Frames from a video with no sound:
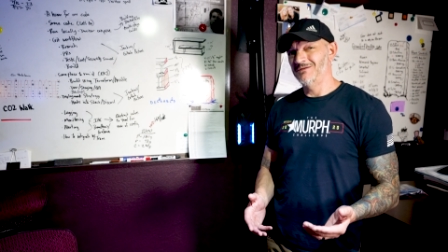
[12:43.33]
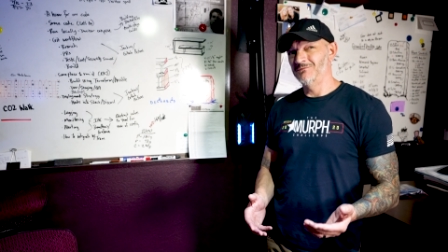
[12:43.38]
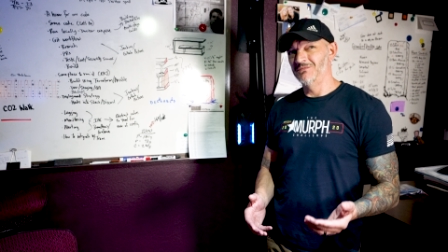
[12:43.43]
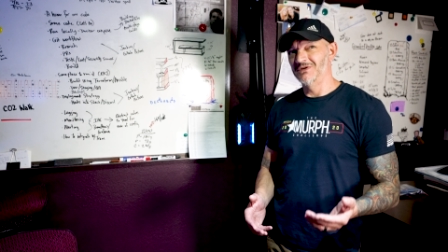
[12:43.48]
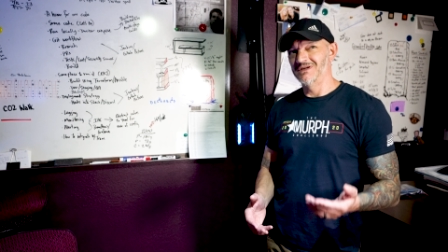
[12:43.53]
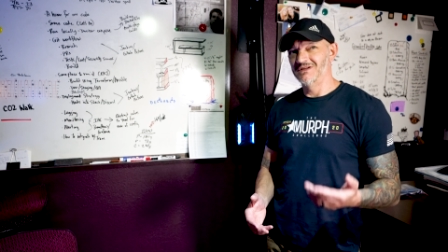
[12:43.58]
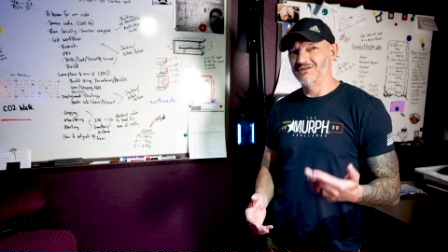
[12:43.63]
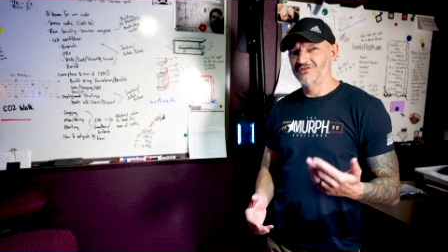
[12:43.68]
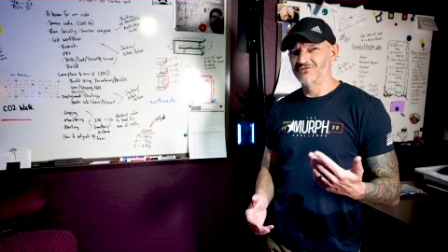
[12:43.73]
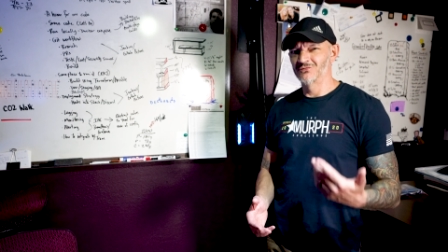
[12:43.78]

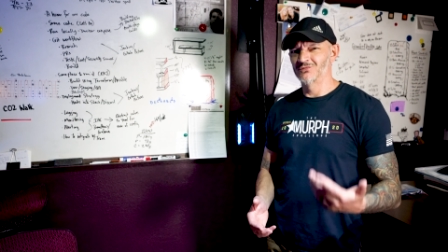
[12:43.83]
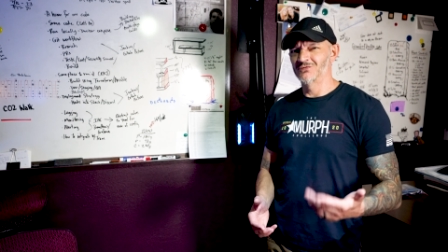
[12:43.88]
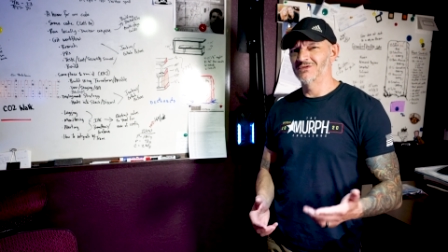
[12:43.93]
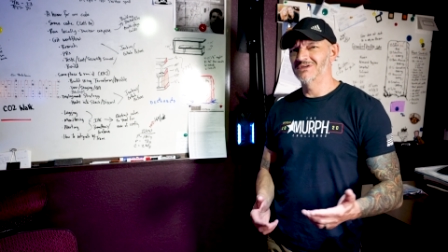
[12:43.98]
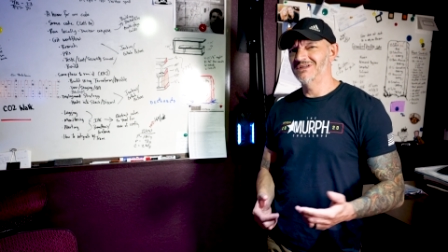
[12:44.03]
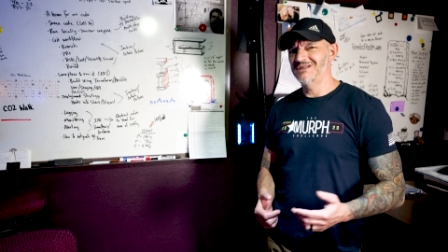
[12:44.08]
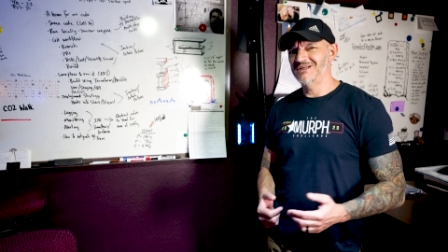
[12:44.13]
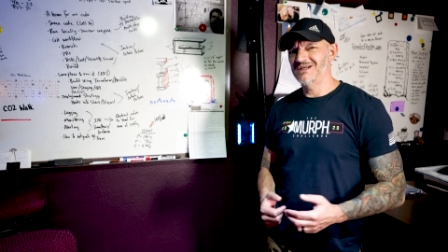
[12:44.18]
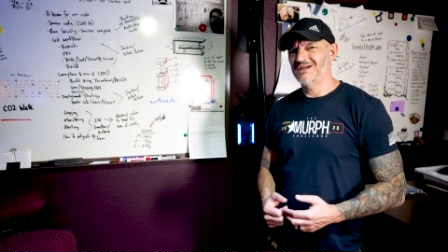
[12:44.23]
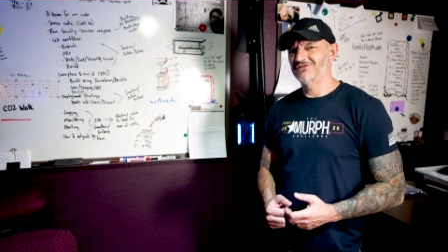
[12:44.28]
but it's
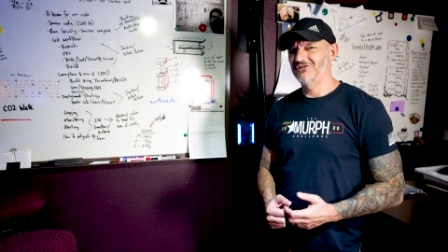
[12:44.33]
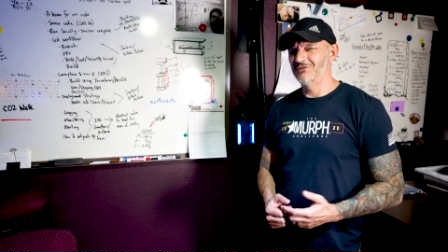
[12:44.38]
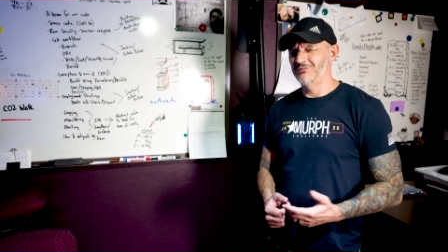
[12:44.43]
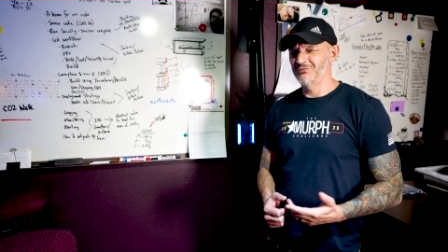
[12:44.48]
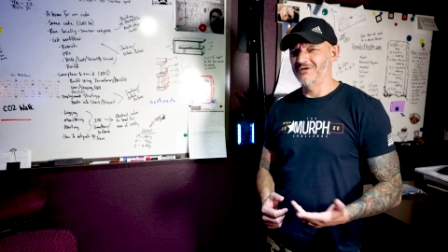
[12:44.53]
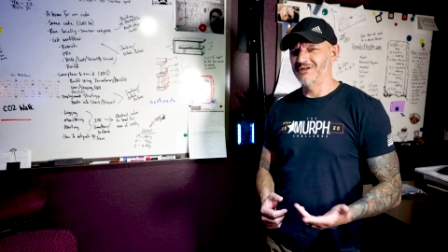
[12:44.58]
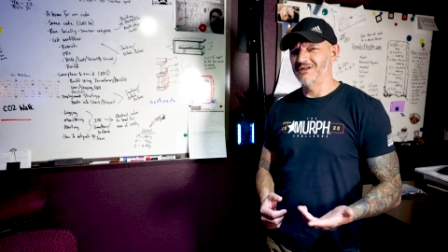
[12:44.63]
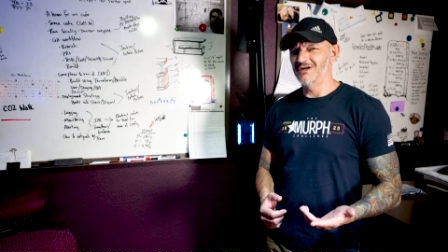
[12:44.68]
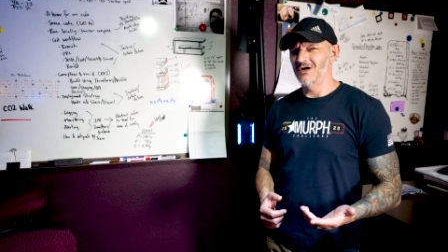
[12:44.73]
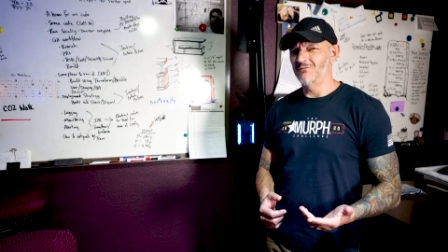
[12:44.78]
really actually
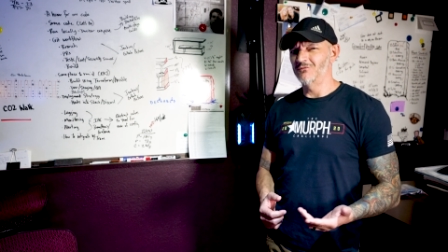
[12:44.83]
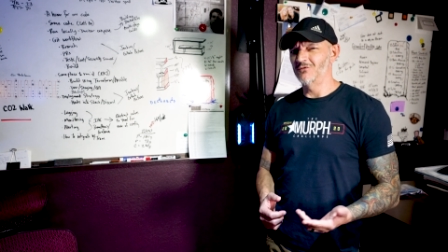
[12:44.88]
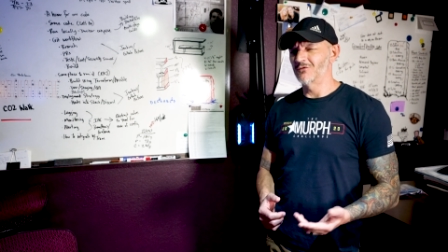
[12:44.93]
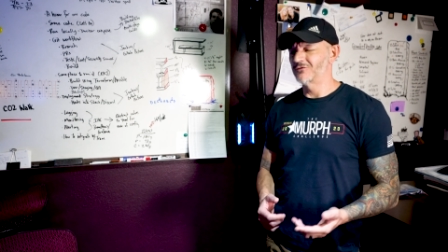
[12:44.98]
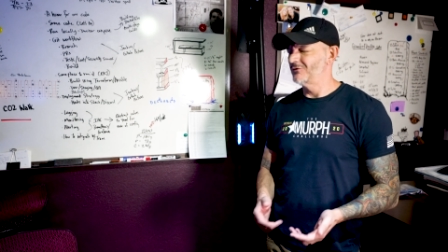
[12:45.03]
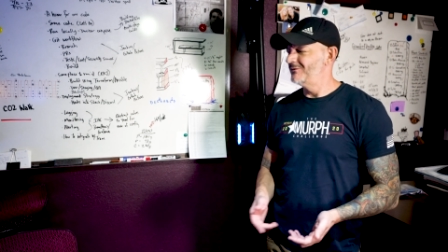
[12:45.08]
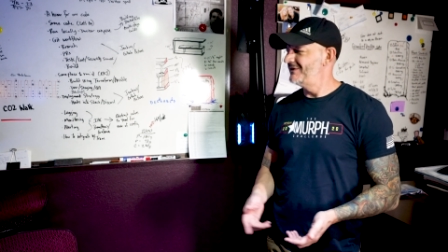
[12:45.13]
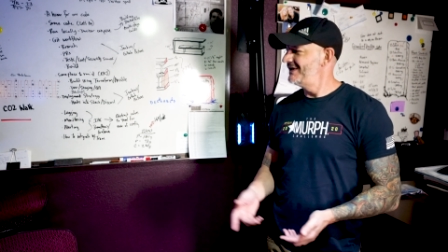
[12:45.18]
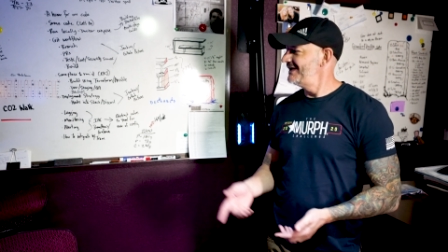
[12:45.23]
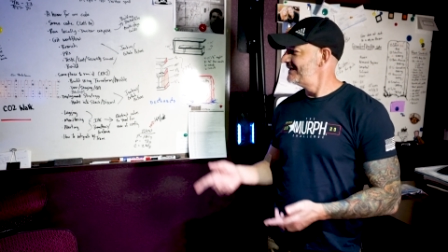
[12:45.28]
pretty helpful
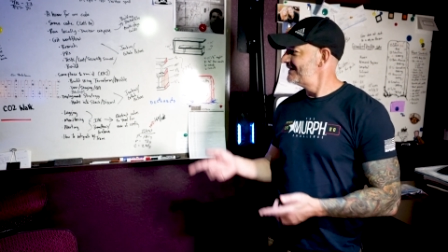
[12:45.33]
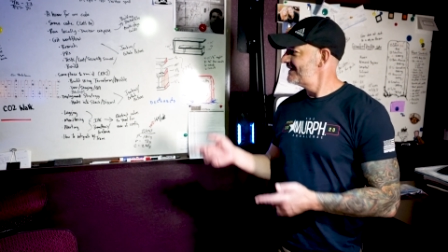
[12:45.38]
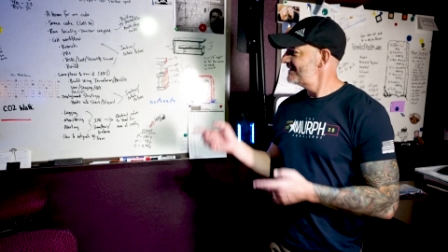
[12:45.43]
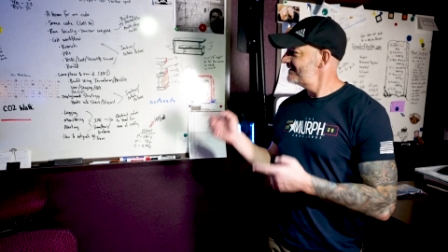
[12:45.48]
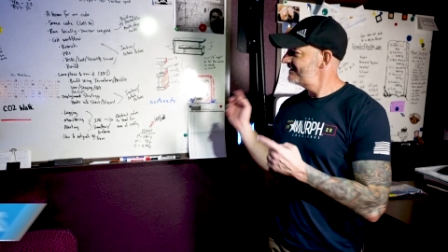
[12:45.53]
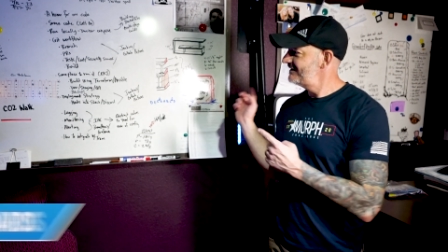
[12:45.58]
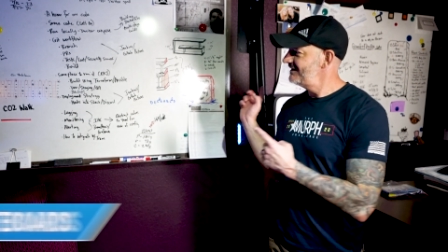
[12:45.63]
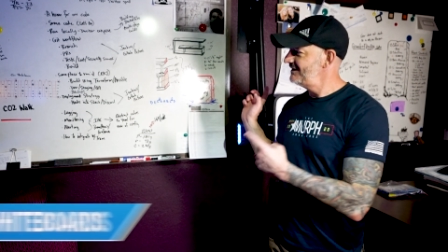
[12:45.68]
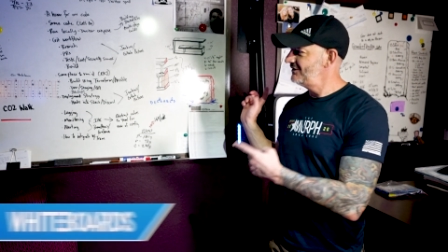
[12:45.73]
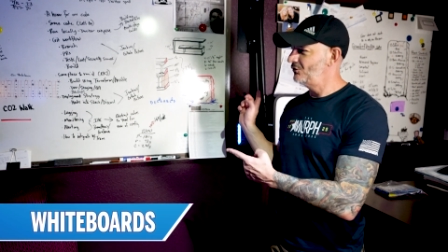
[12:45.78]
for me, and
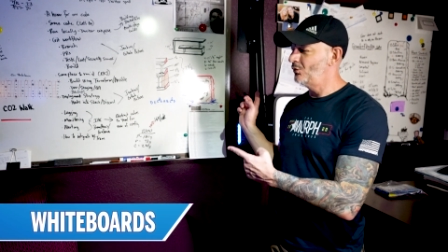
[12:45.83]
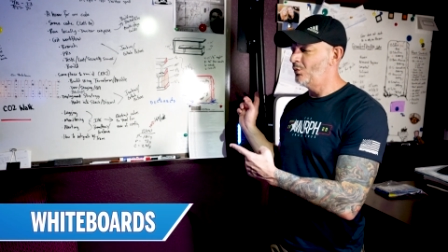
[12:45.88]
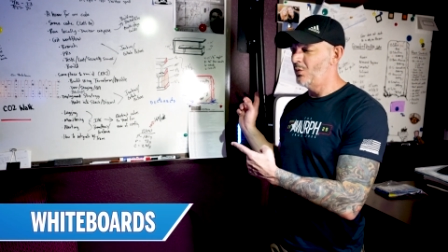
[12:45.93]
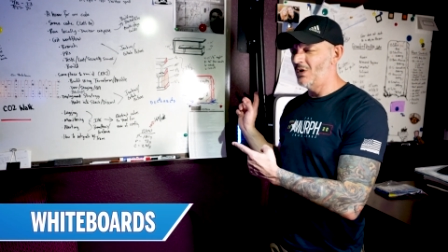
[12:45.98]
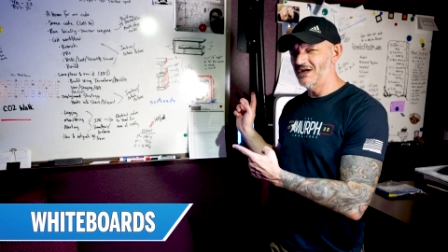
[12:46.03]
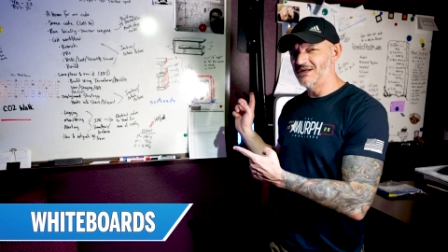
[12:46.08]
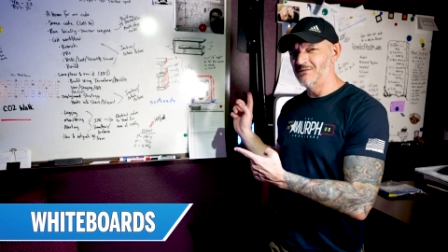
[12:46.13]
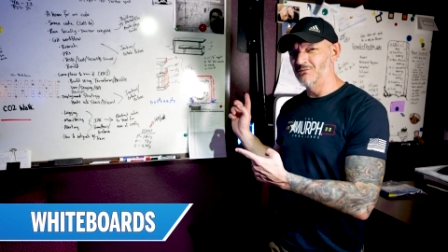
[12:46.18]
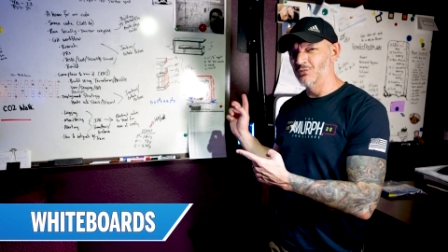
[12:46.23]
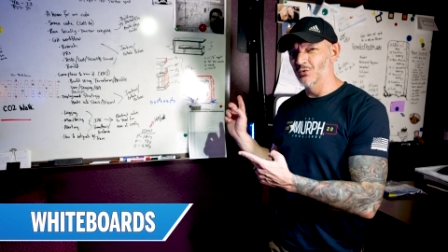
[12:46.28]
that's these
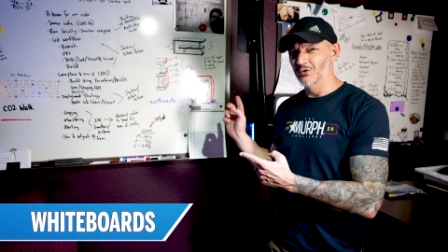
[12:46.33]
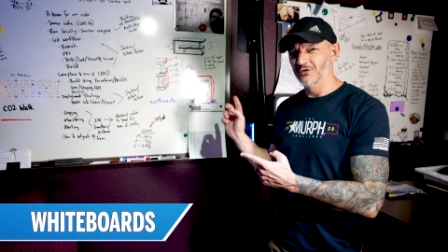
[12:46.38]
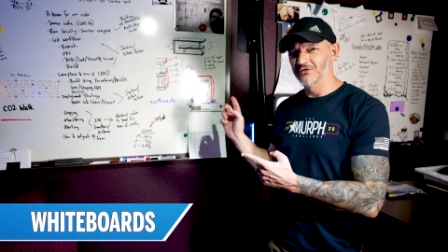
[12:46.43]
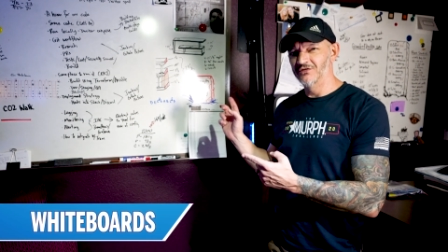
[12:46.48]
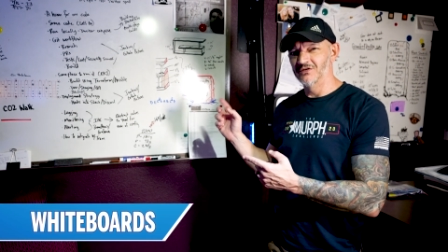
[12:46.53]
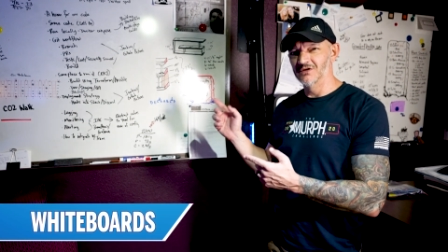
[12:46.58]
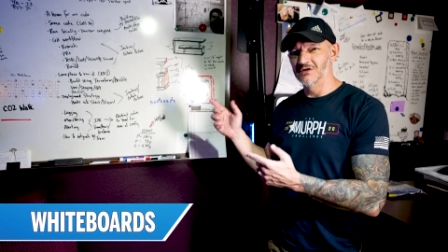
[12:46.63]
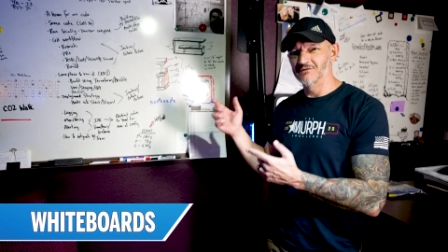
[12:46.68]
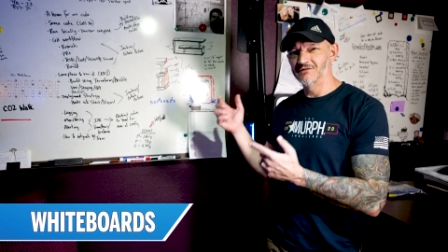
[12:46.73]
whiteboards here.